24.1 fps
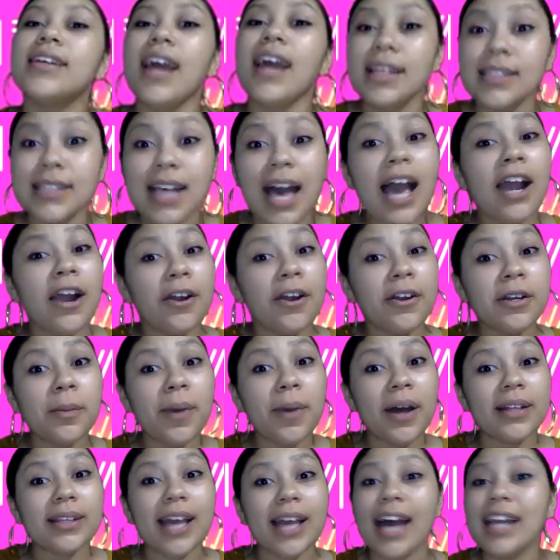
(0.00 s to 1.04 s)
I heard
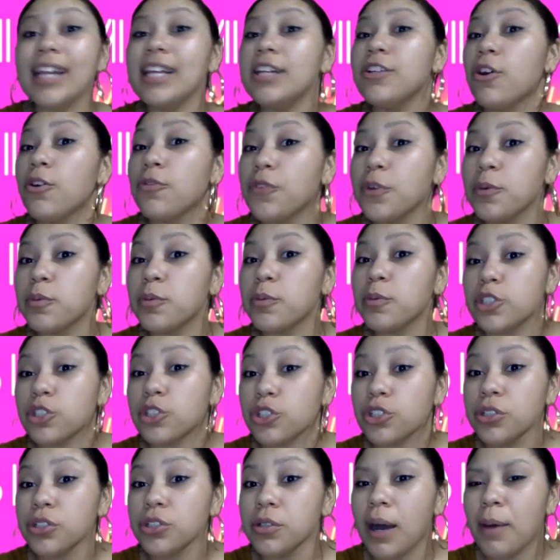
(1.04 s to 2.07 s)
about that. I didn't know if it was
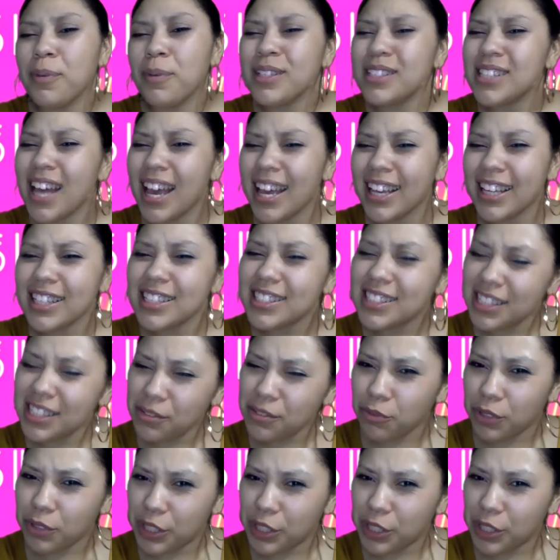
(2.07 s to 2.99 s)
true. I was like, is this real?